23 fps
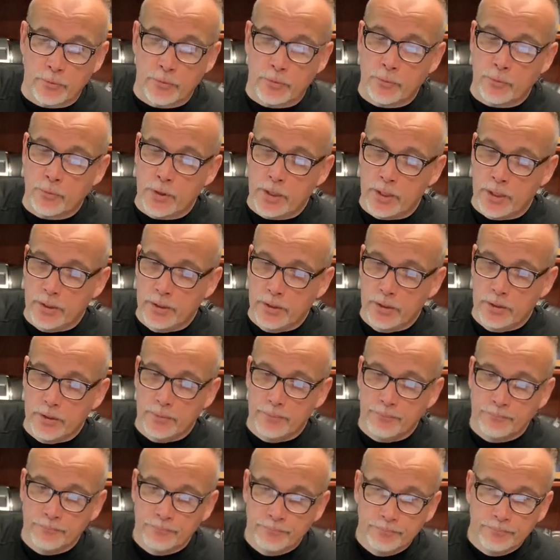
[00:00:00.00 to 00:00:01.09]
3,
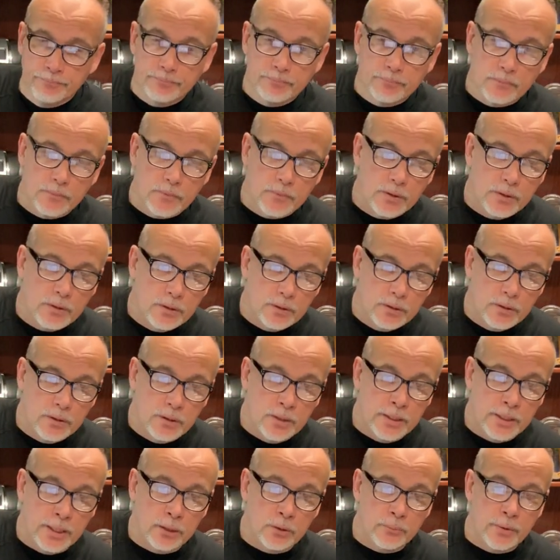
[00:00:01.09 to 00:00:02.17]

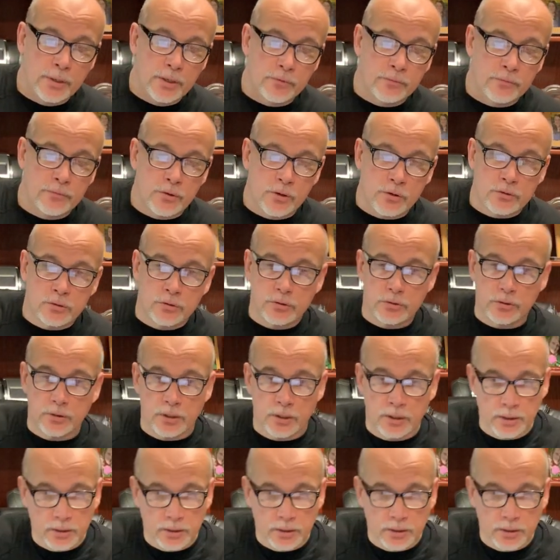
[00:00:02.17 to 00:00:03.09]
and that'll be in verse